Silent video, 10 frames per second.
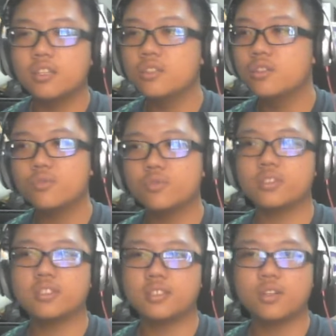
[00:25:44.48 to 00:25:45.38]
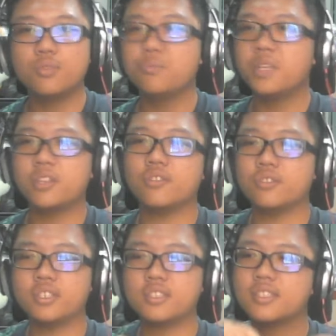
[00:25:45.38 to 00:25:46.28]
knows his own
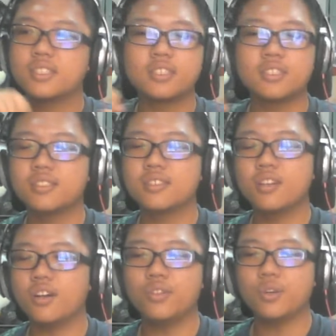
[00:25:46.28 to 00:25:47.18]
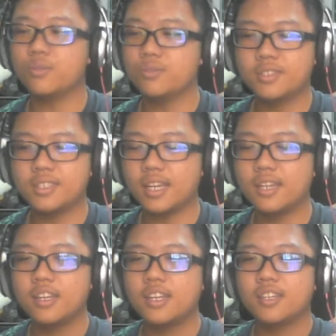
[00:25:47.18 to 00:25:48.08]
mythos. He still knows that,
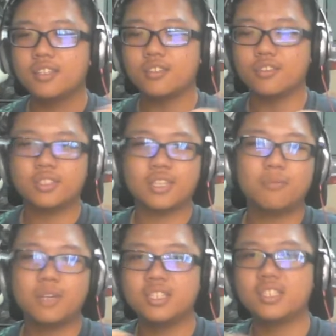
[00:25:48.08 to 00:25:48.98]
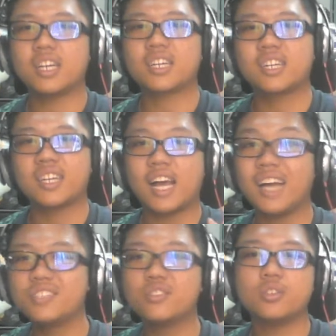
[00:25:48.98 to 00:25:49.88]
you know, Samurai Jack
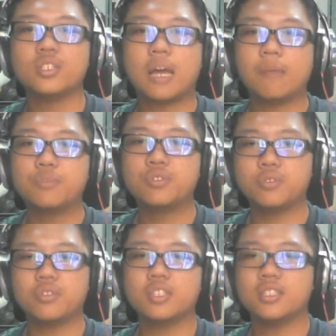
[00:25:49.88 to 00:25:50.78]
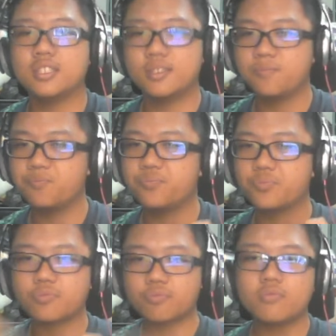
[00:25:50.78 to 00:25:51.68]
has to adapt to this
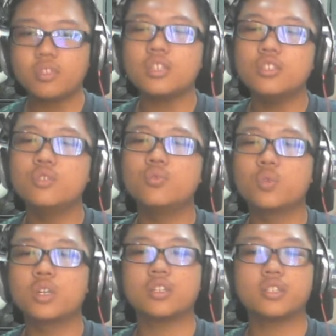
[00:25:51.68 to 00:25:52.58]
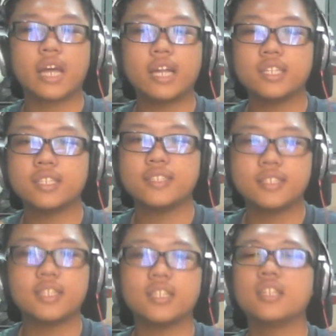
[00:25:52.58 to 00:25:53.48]
new world that he's
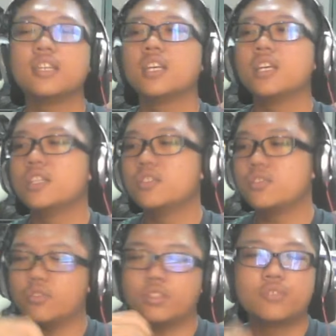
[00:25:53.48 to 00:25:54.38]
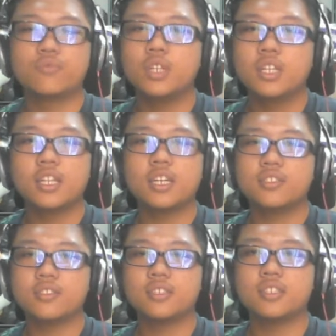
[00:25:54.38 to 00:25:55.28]
in. So it's really
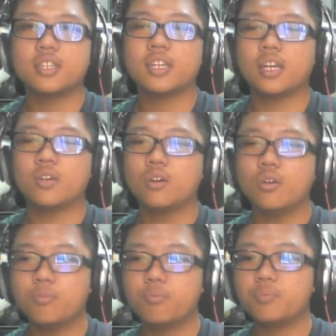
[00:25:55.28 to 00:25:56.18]
nice to see, and I hope